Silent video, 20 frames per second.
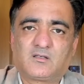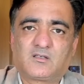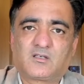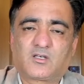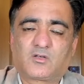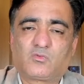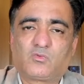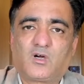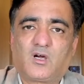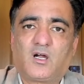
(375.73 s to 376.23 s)

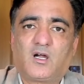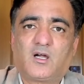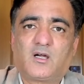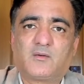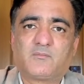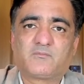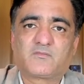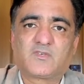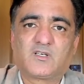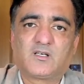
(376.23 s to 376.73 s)

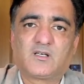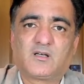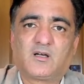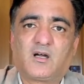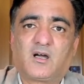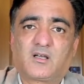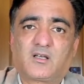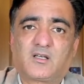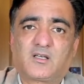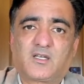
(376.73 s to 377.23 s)
require
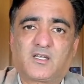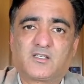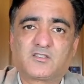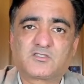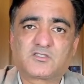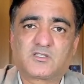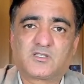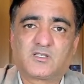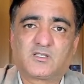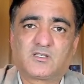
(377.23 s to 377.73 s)
our
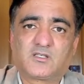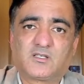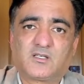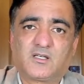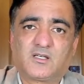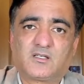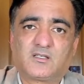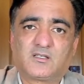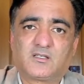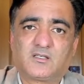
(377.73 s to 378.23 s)
attention,
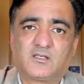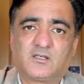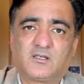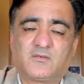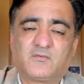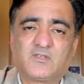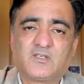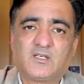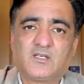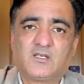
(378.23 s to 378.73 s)
and
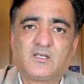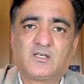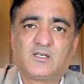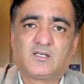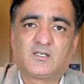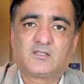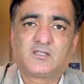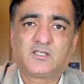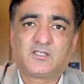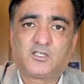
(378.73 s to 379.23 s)

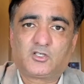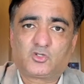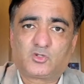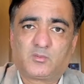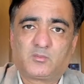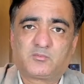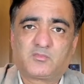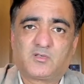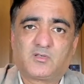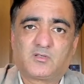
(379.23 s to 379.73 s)
they need
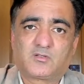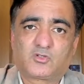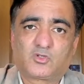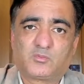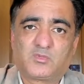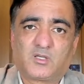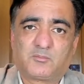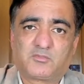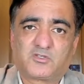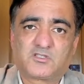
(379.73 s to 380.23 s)
to
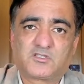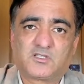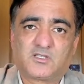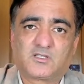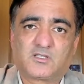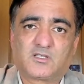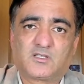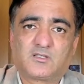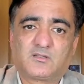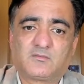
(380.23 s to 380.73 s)
be
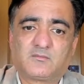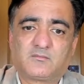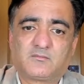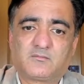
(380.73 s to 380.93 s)
appreciated.